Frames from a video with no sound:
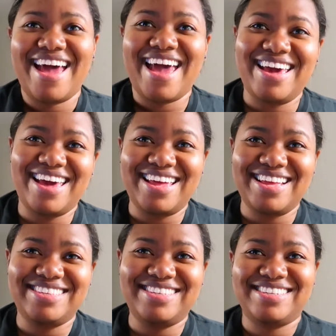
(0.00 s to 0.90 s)
Hey
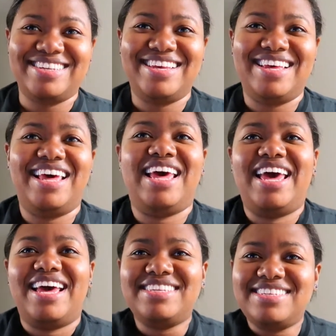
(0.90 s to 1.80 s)
kids,
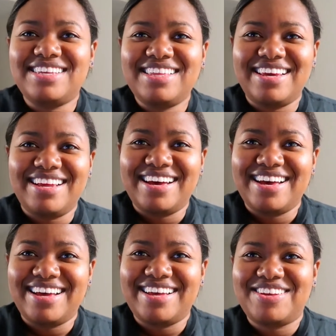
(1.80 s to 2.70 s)
it's
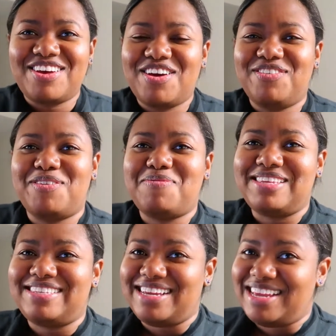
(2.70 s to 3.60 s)
Selena from the
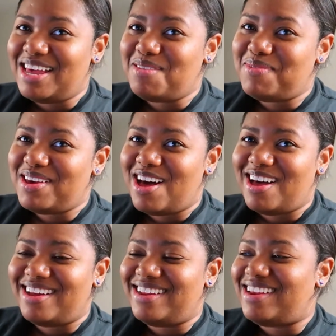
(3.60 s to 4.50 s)
city and
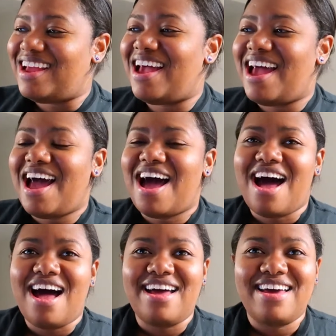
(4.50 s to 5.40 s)
beyond.
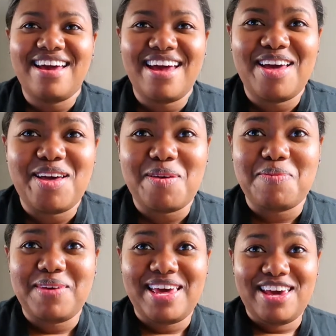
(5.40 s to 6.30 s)
I
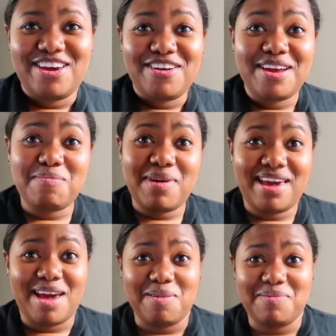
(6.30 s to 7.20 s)
am here in
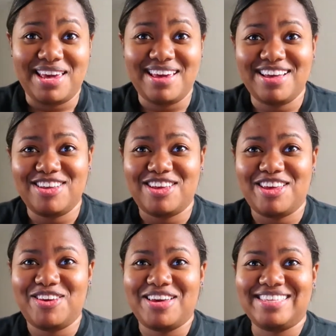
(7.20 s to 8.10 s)
Miami.
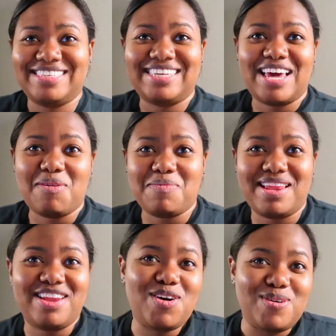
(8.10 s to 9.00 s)
You can see I'm
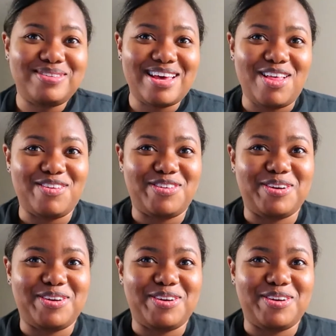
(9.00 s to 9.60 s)
in a hotel